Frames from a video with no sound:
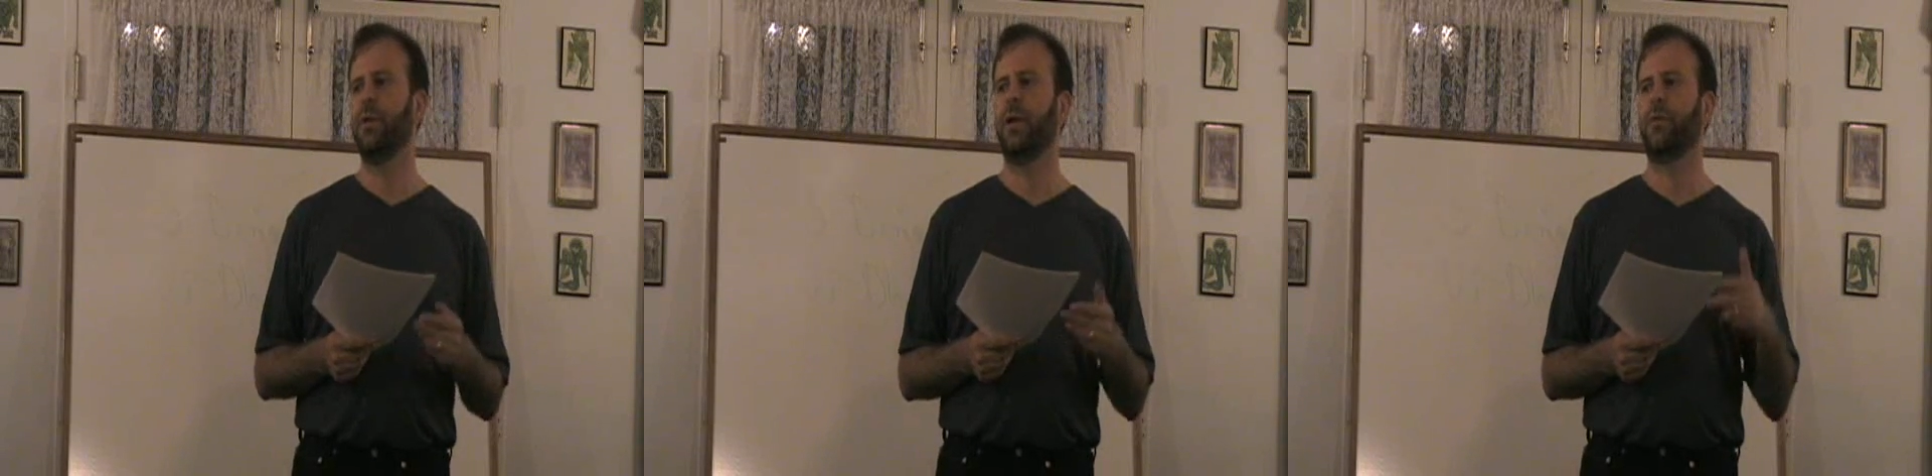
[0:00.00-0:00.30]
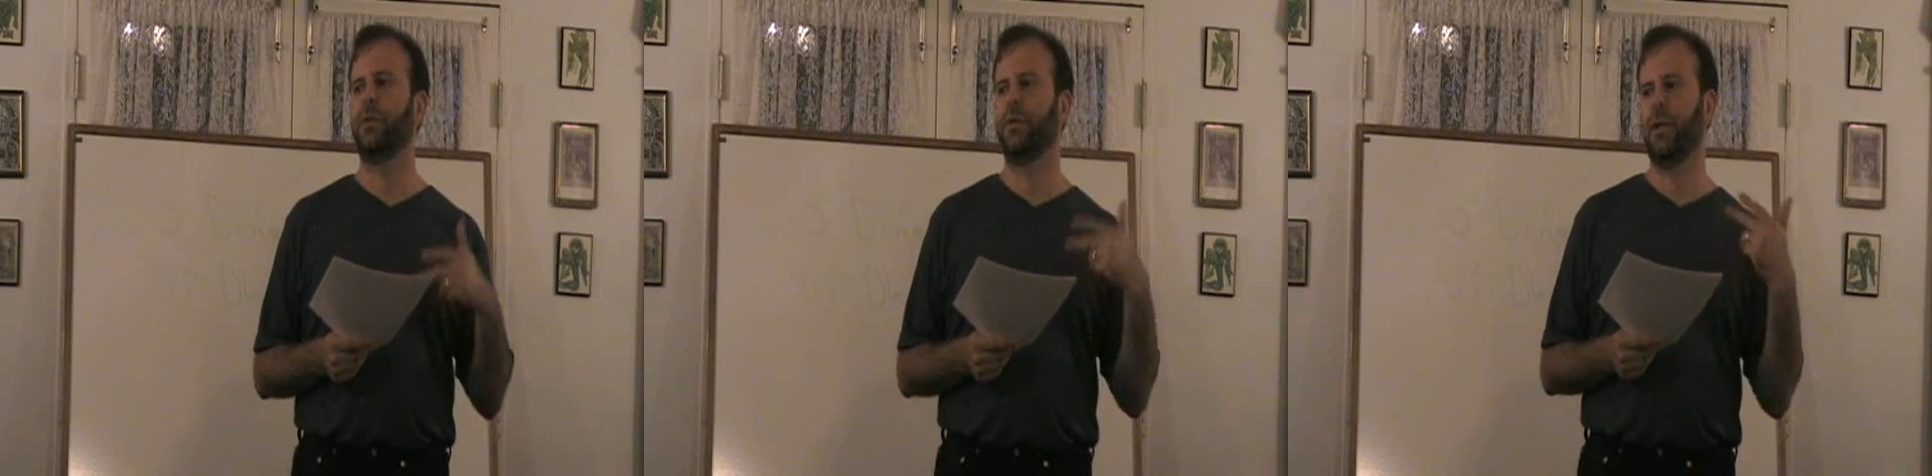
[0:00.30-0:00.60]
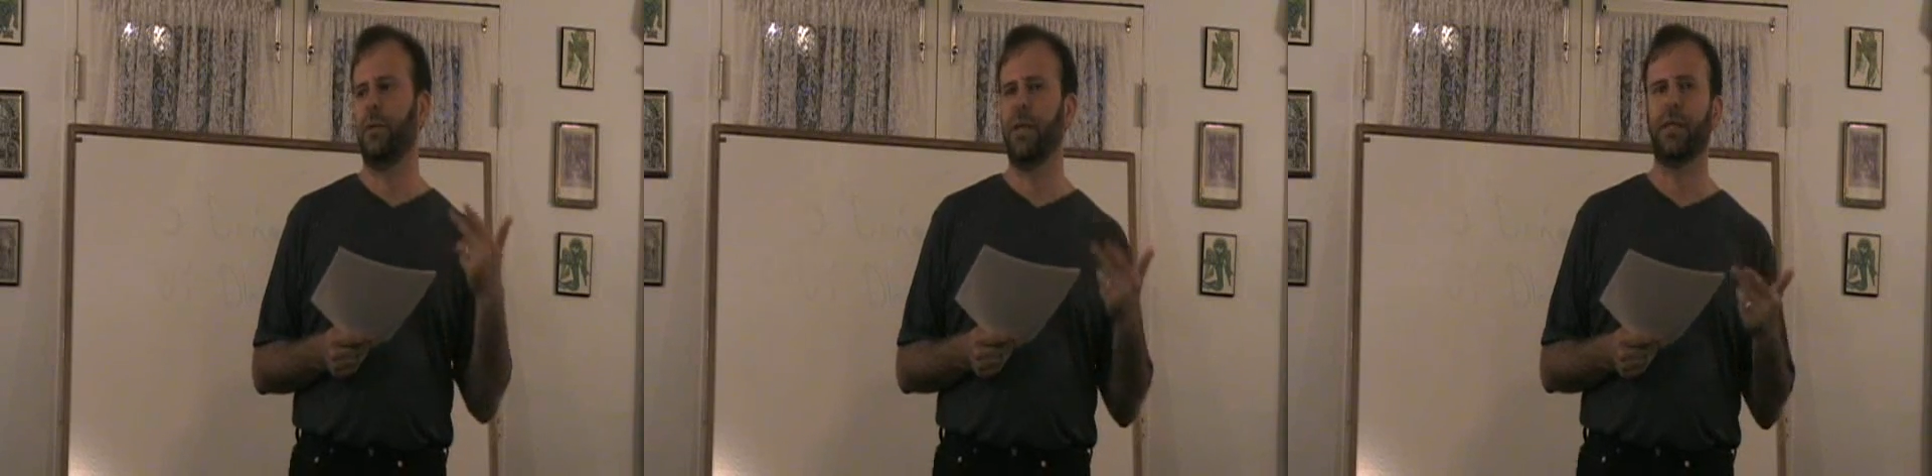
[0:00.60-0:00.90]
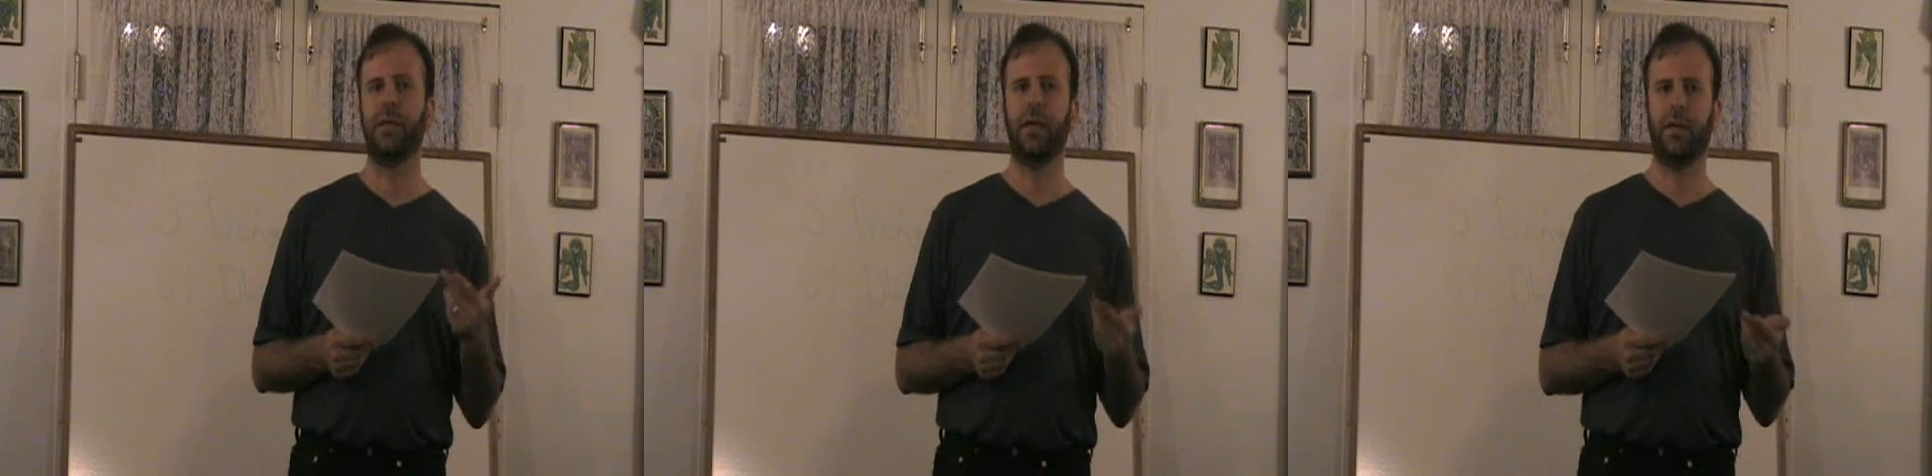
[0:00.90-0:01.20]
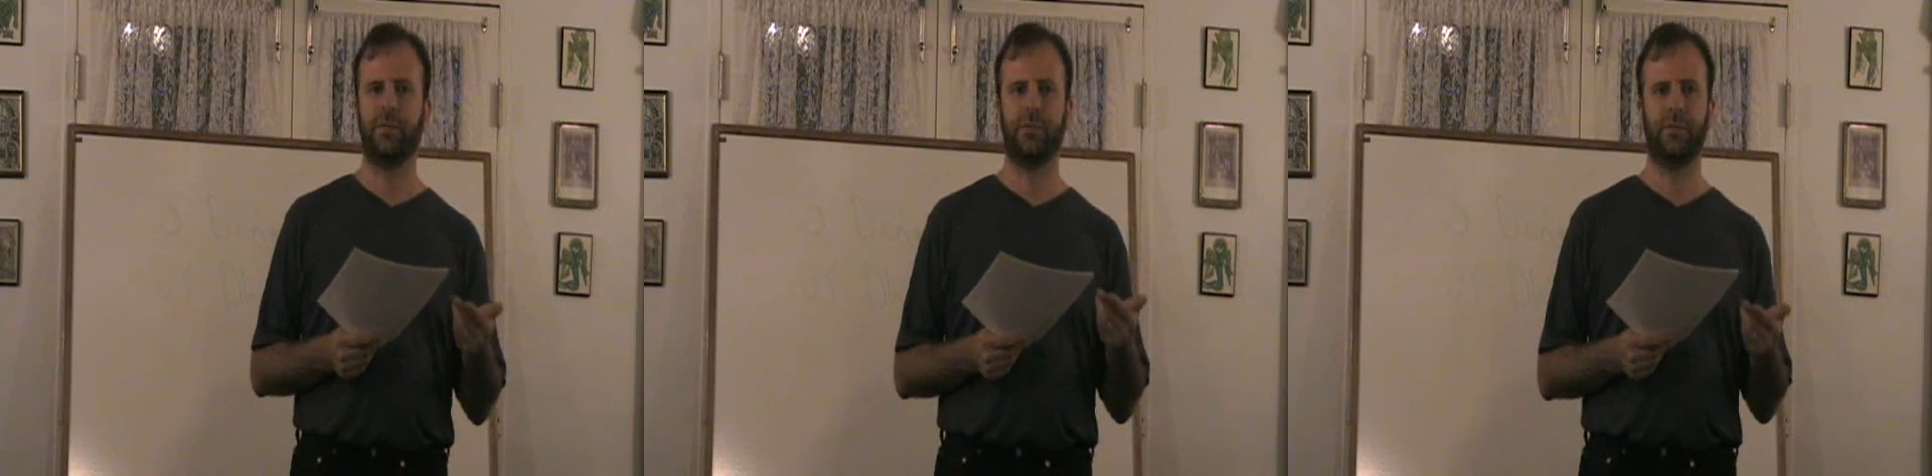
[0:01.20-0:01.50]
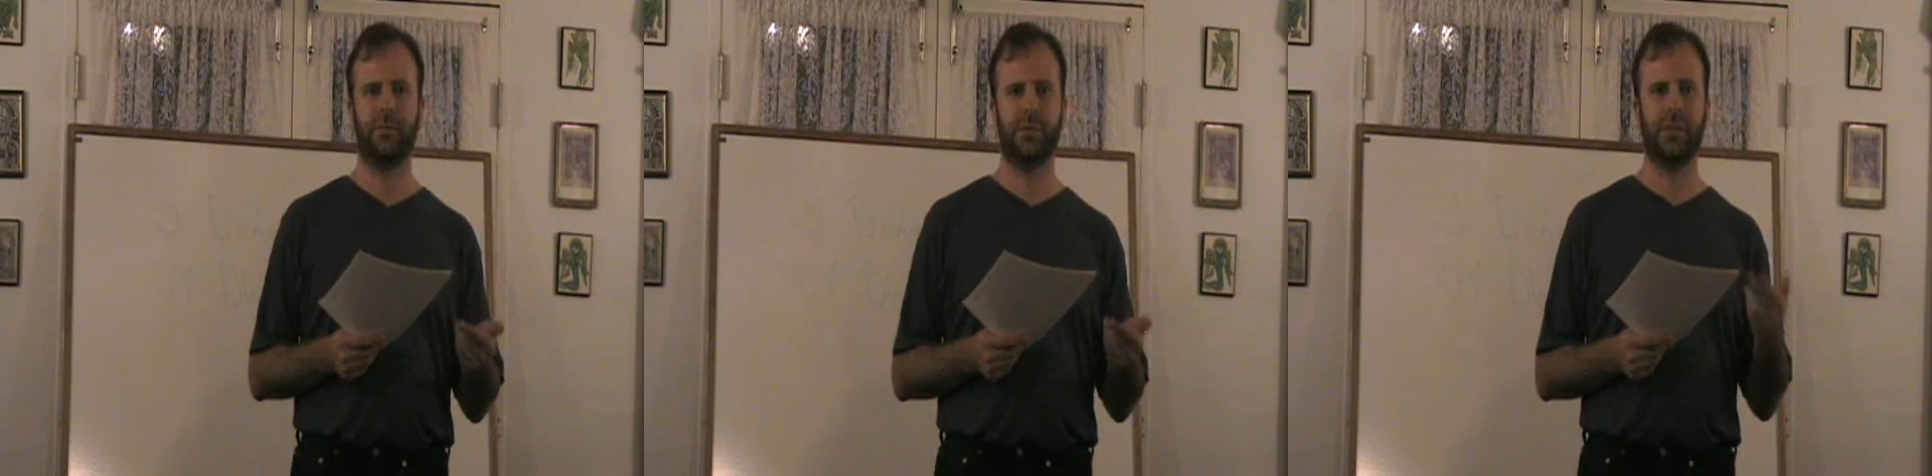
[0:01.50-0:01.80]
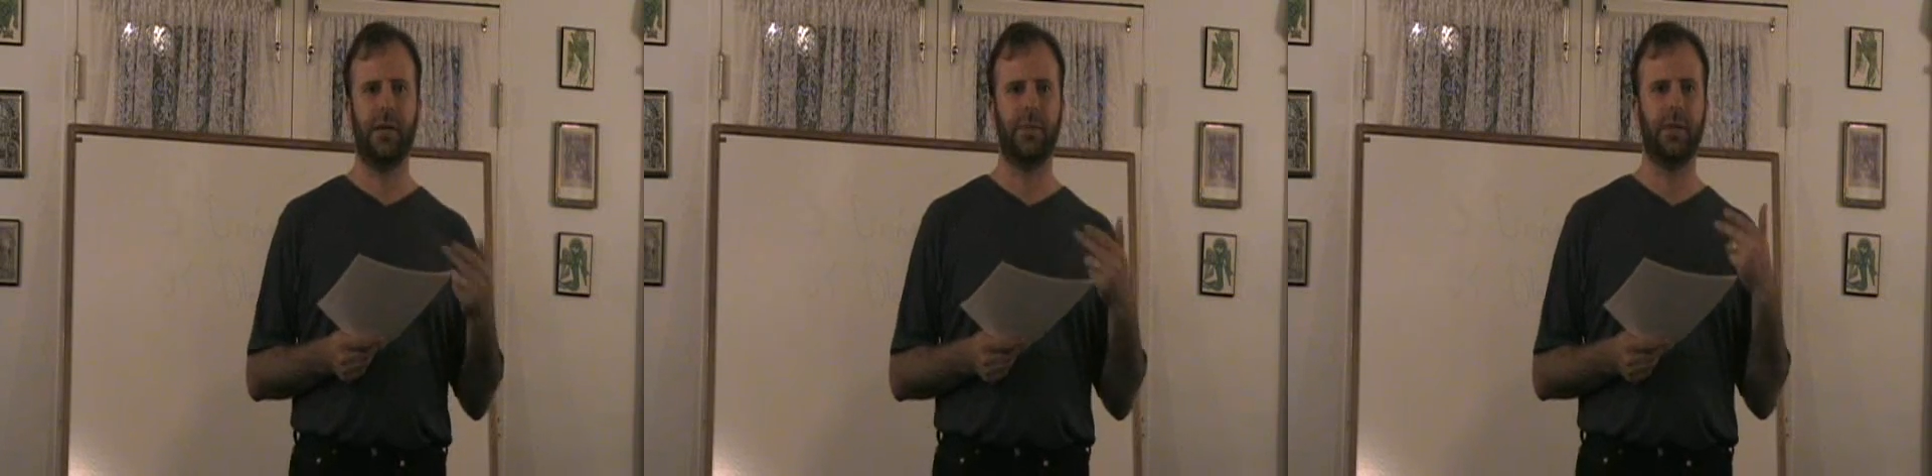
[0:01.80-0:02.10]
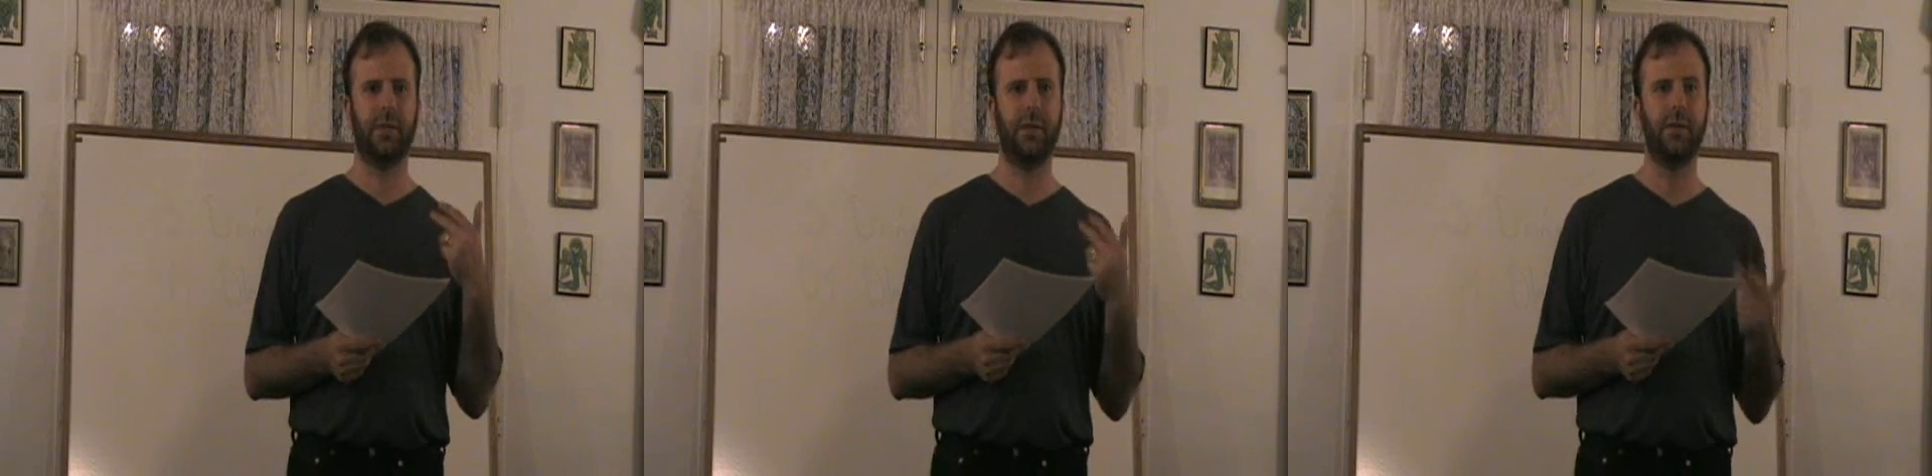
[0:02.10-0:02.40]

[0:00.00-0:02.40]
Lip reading: You have to learn how to make the negative statement,